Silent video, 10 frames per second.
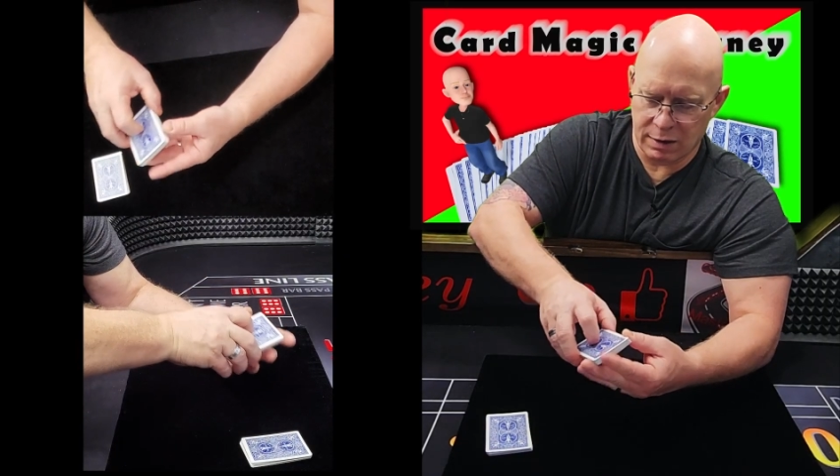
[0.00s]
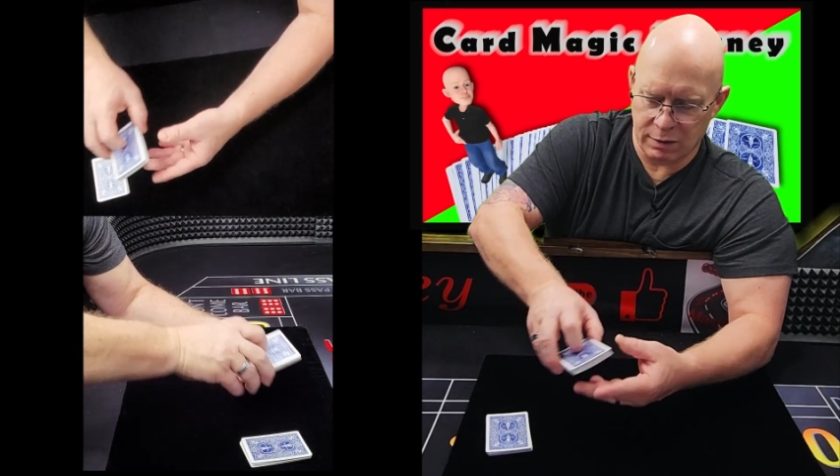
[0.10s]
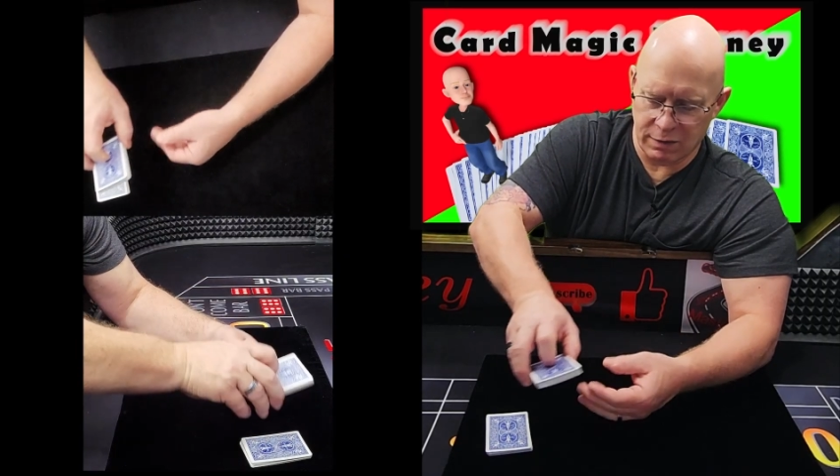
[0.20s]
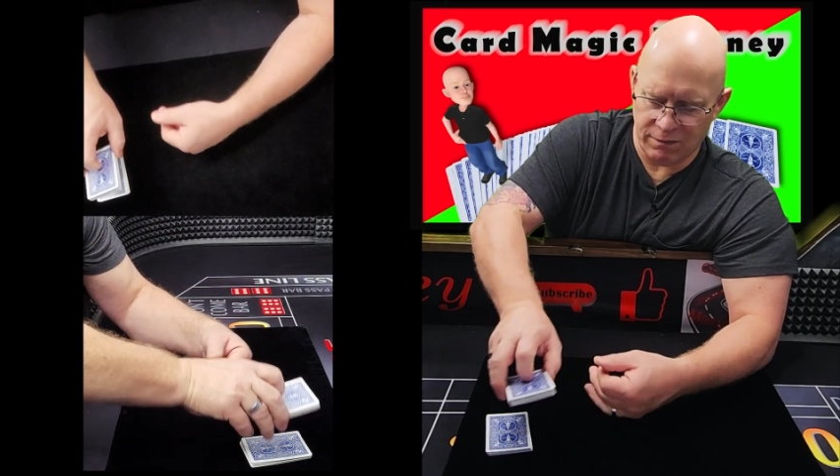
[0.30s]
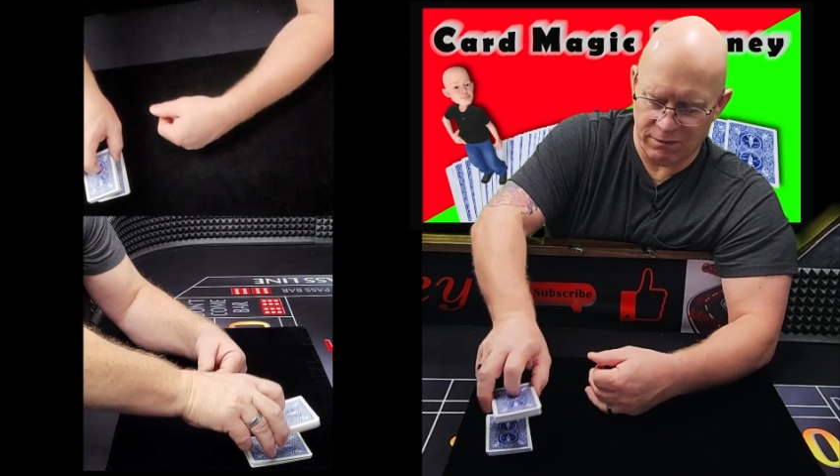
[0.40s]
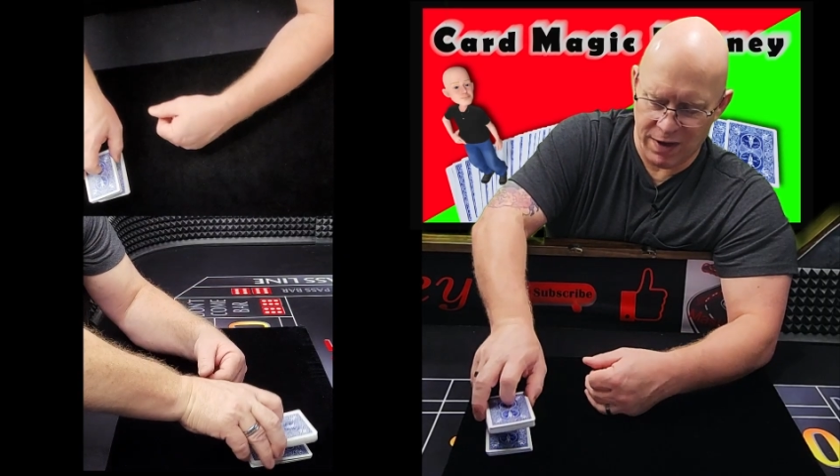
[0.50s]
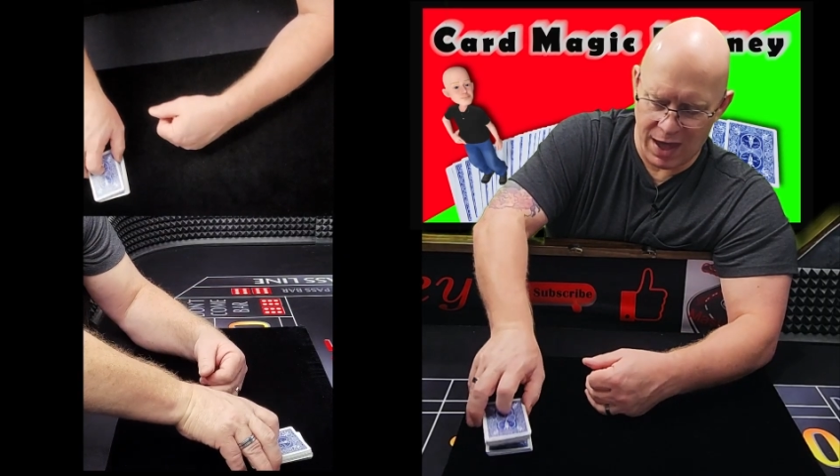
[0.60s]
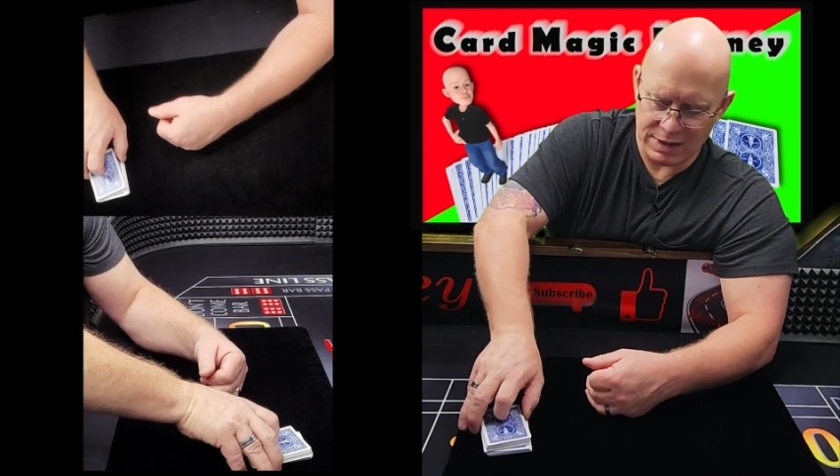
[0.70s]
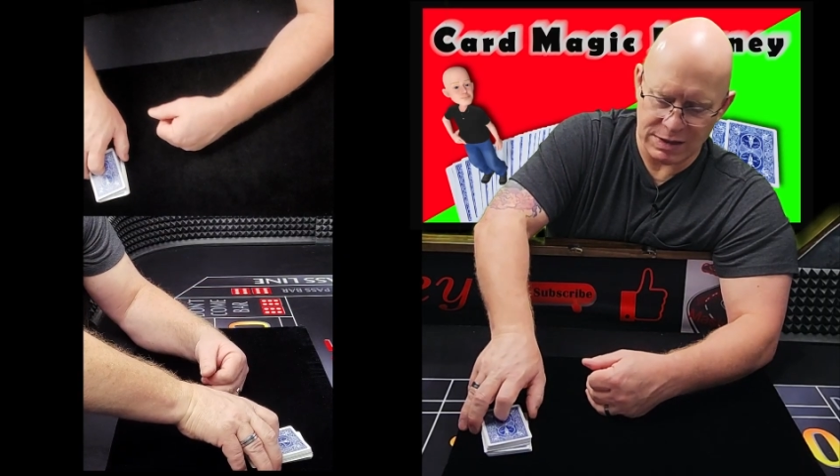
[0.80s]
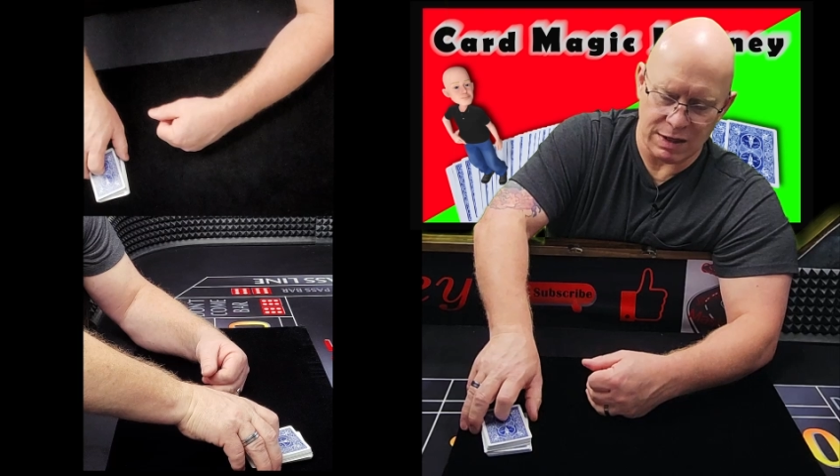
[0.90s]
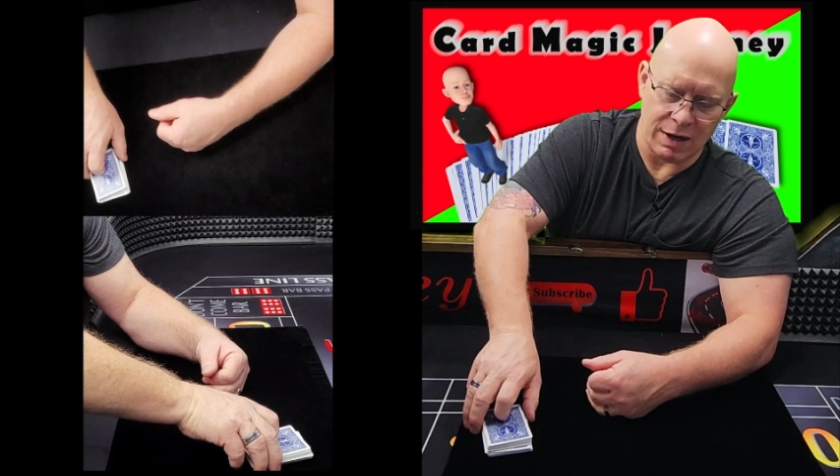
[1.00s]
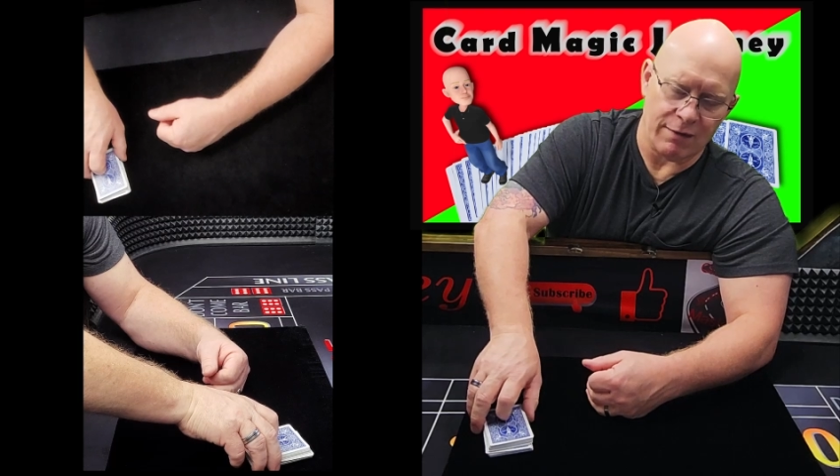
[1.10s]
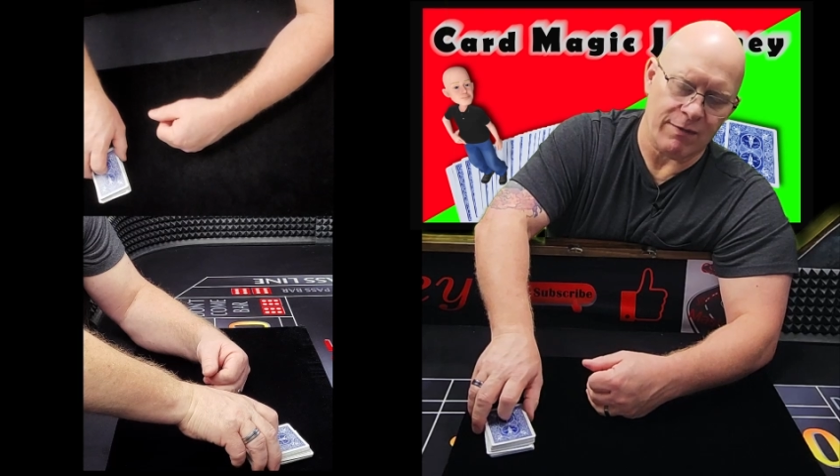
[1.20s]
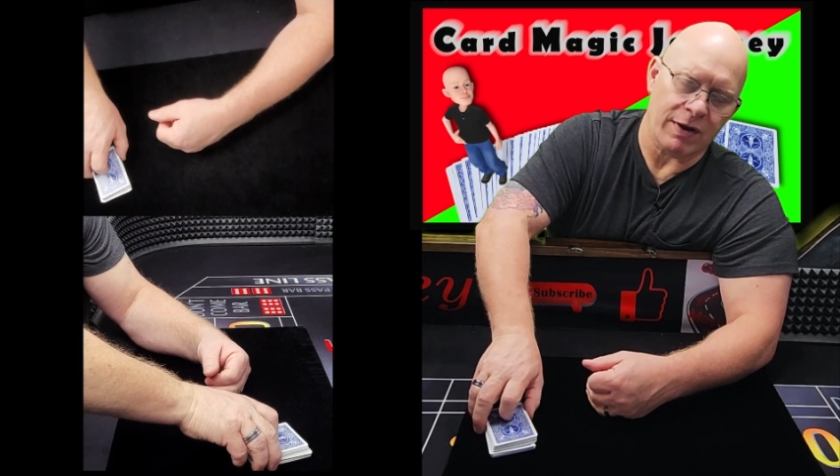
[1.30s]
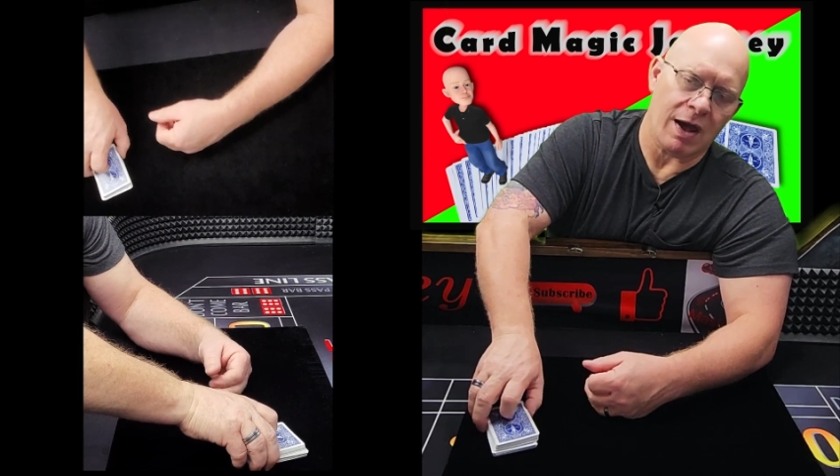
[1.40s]
doing it fast
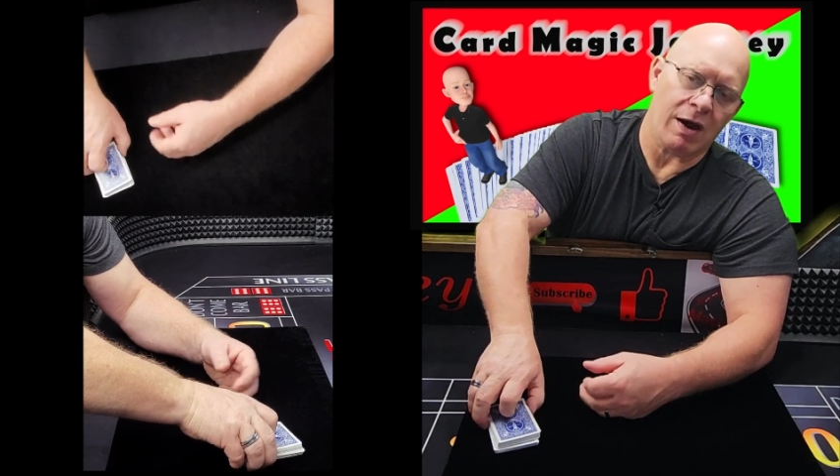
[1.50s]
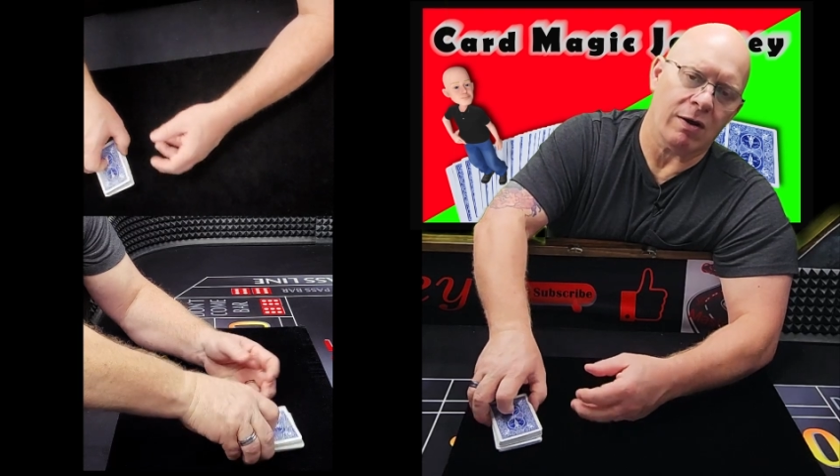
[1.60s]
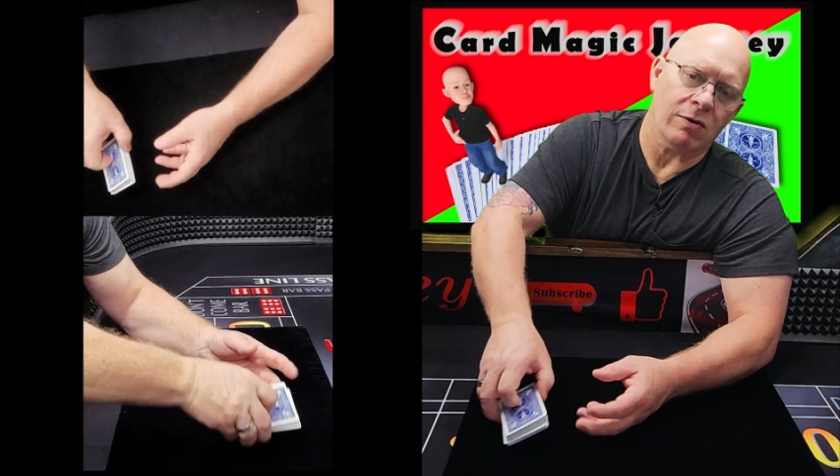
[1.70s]
enough and not